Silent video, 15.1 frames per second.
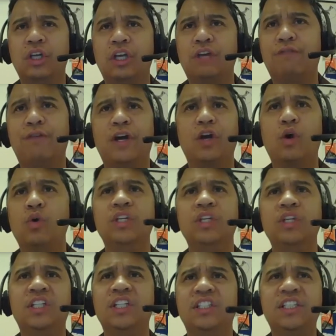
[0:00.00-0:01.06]
if I
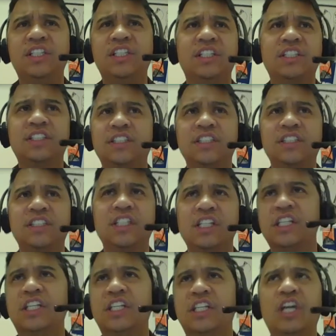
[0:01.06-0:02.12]
only did this,
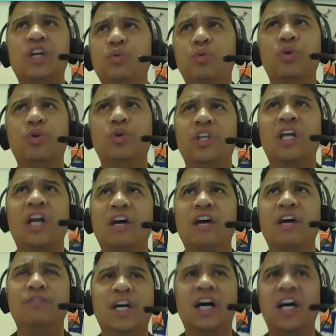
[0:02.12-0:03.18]
they wouldn't
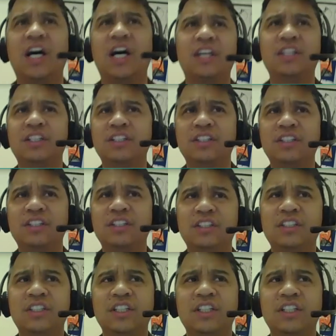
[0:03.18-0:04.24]
have died.
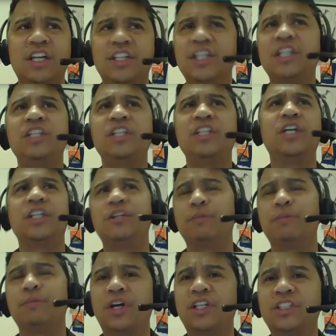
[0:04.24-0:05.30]
And then you get
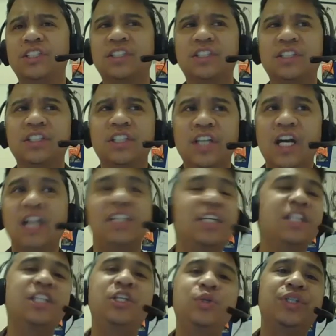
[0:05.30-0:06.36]
depressed. And
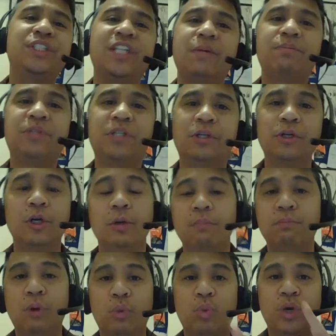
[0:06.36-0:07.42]
then you accept it.
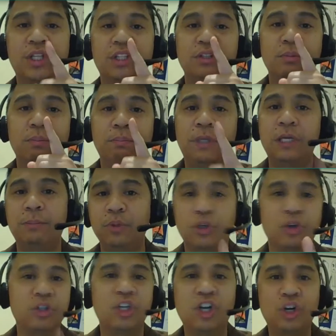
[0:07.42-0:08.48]
But what people
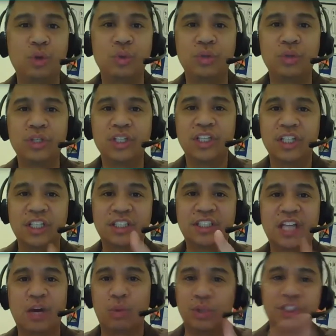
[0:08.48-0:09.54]
don't know is
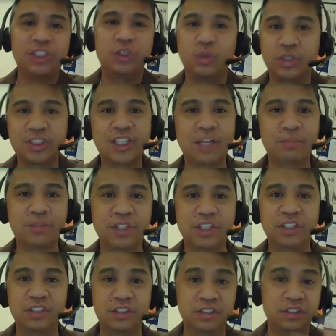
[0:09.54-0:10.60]
that once you accept
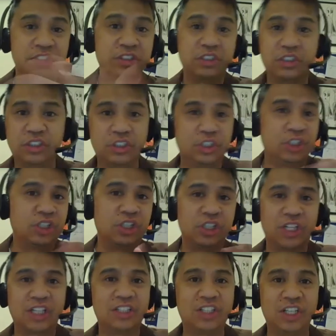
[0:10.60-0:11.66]
it, you're
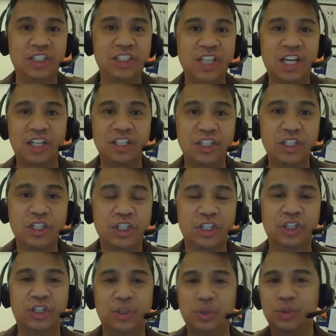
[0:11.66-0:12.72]
not done yet.
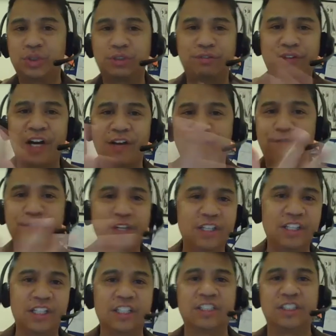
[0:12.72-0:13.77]
Those 5
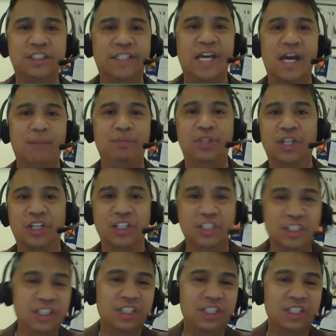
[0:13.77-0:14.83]
feelings, dabda,
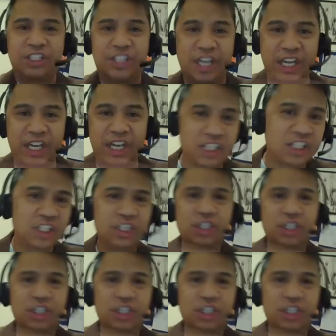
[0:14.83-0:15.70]
they